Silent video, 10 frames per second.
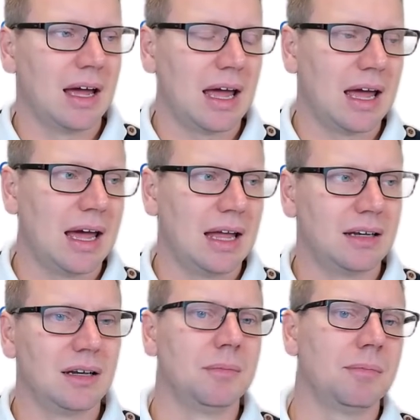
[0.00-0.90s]

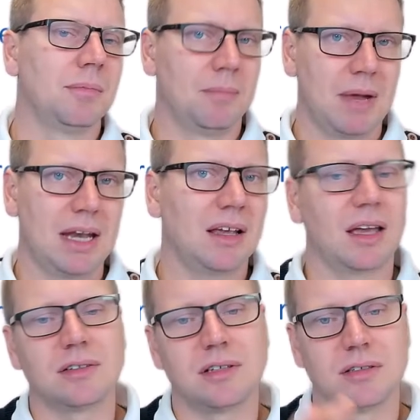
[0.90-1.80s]
in many
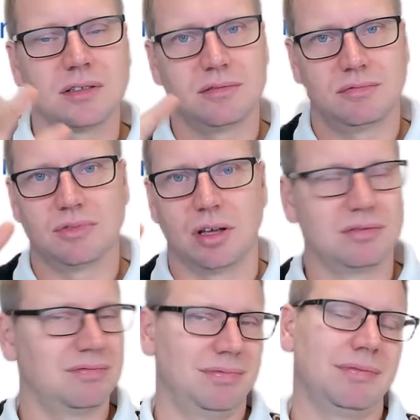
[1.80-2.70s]
cases,
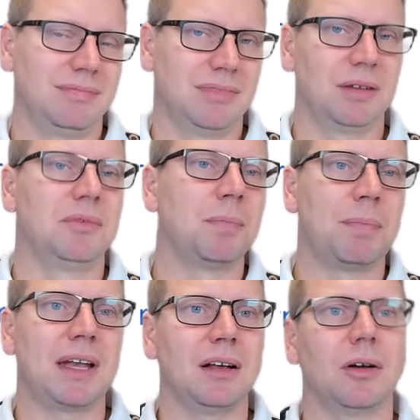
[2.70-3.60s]

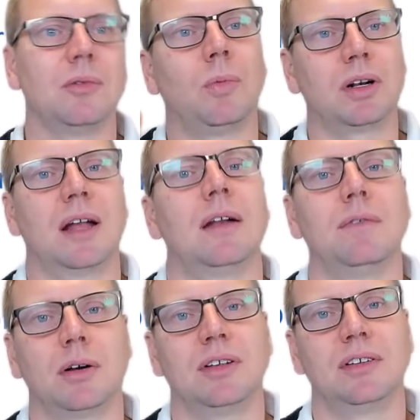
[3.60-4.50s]
depending on what kind of
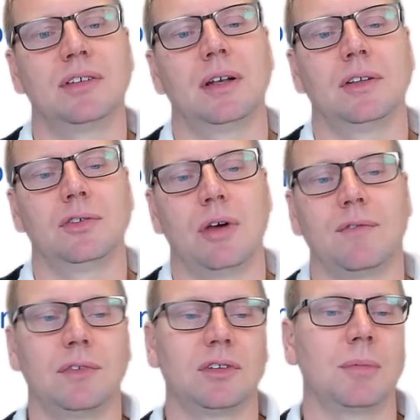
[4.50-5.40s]
logging settings you
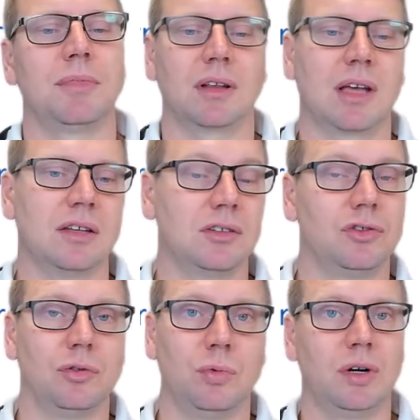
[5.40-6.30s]
have, in some
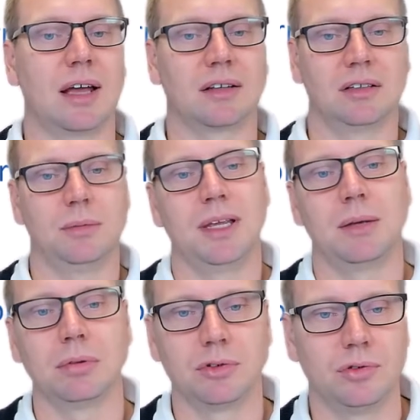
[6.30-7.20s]
cases you would actually be
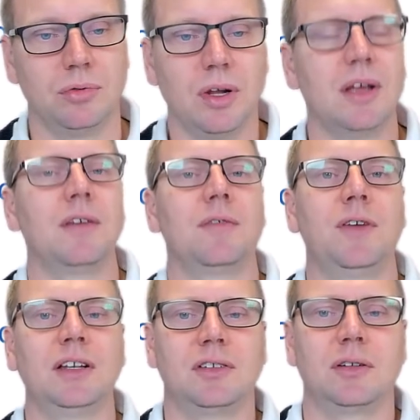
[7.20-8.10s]
able to
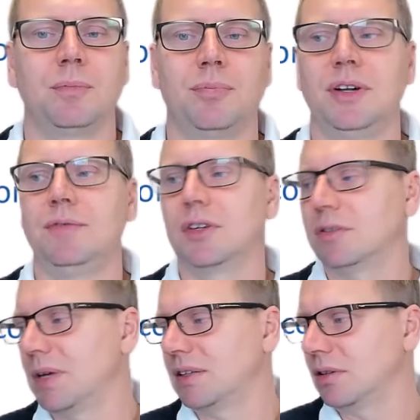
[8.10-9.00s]
fetch
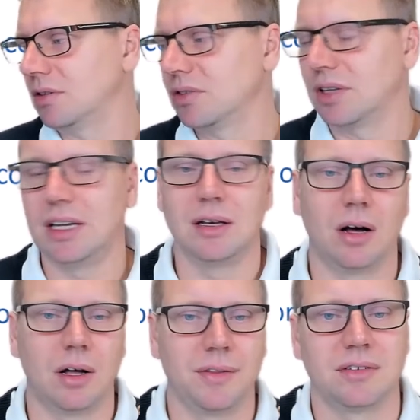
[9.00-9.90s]
previous message. In
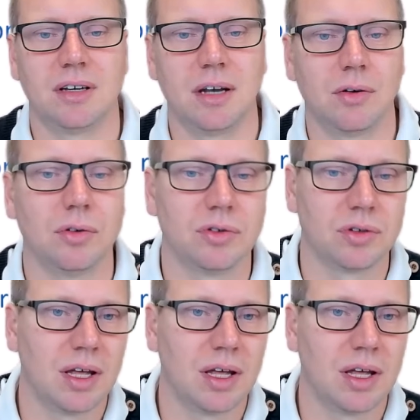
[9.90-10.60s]
other scenarios,